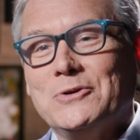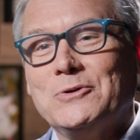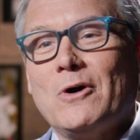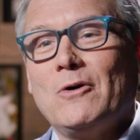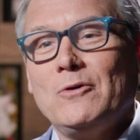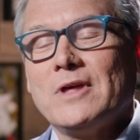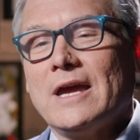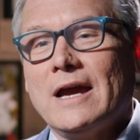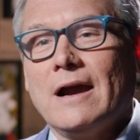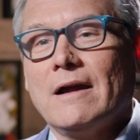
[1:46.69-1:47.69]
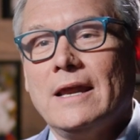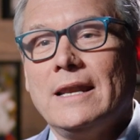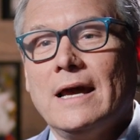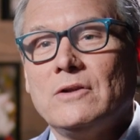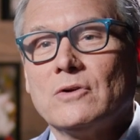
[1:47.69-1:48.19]
you know who they are,
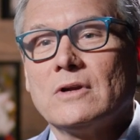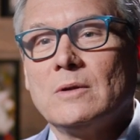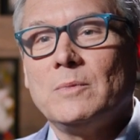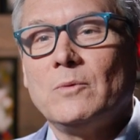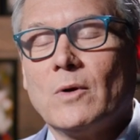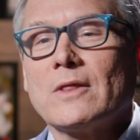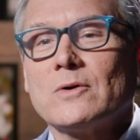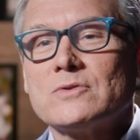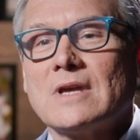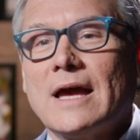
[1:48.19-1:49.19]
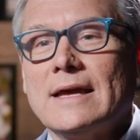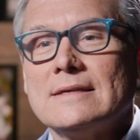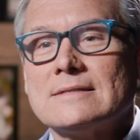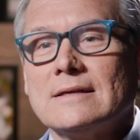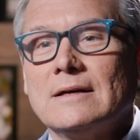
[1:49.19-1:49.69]
and now you're going to be one of those
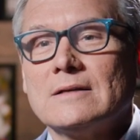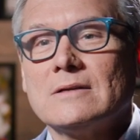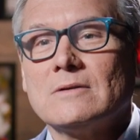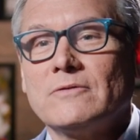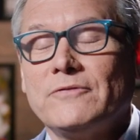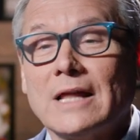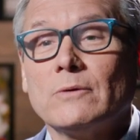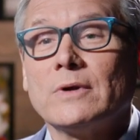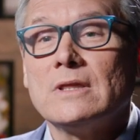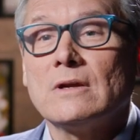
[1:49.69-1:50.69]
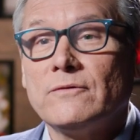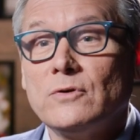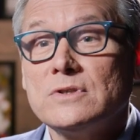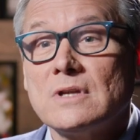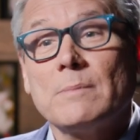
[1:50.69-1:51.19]
guys uh, following in their
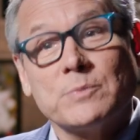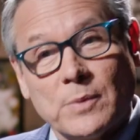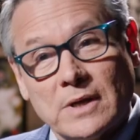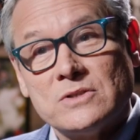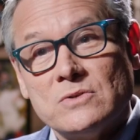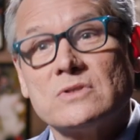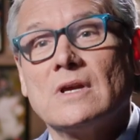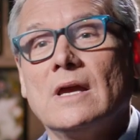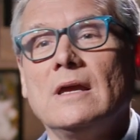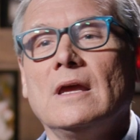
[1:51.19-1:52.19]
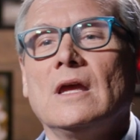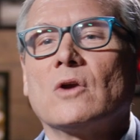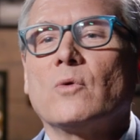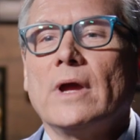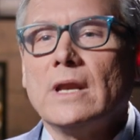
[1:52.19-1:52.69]
footsteps, but as you say,
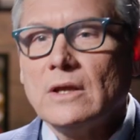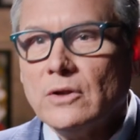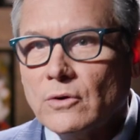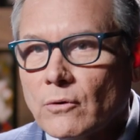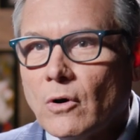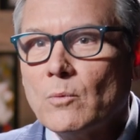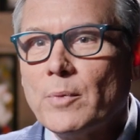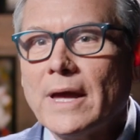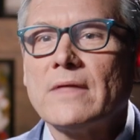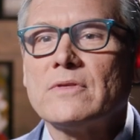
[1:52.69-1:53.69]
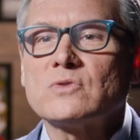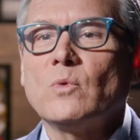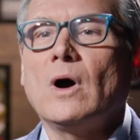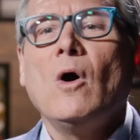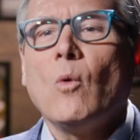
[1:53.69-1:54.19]
creating your own path
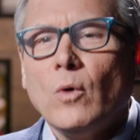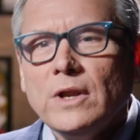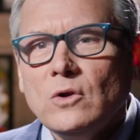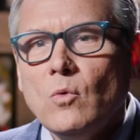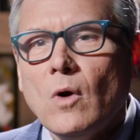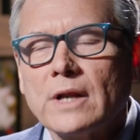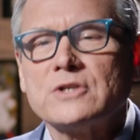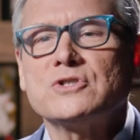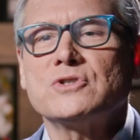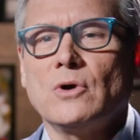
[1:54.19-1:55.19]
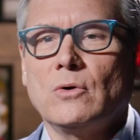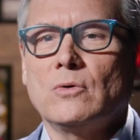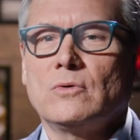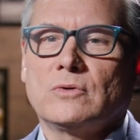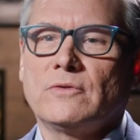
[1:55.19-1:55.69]
as well. What do you want to
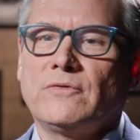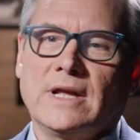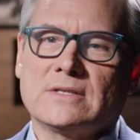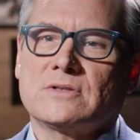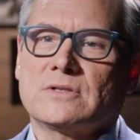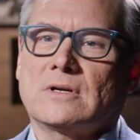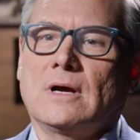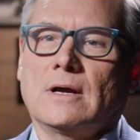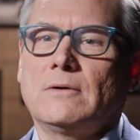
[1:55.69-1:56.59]
show the fans of Chicago?